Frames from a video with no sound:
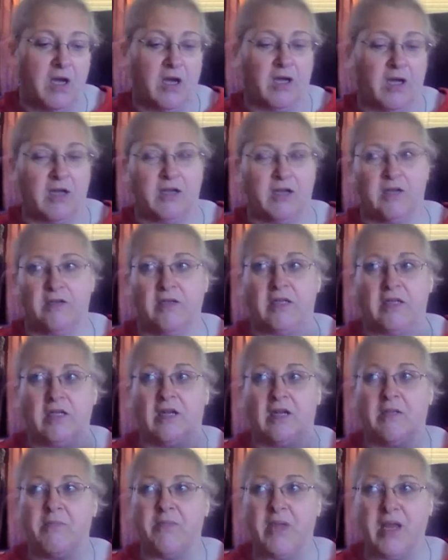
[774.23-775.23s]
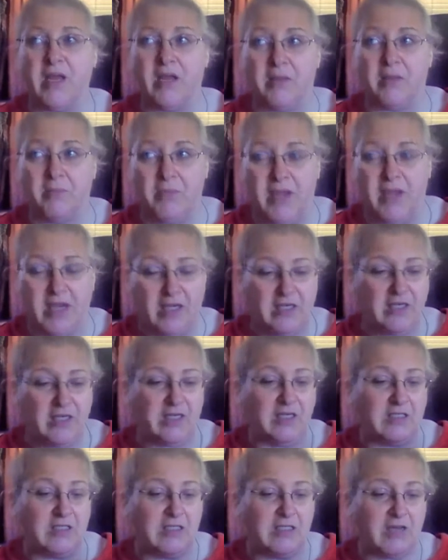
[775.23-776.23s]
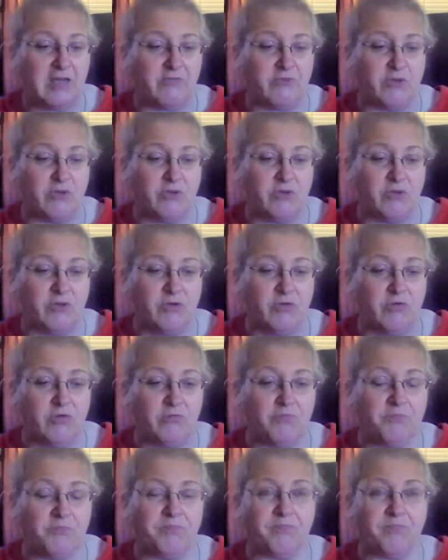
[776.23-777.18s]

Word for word: and then I plan on painting this afternoon.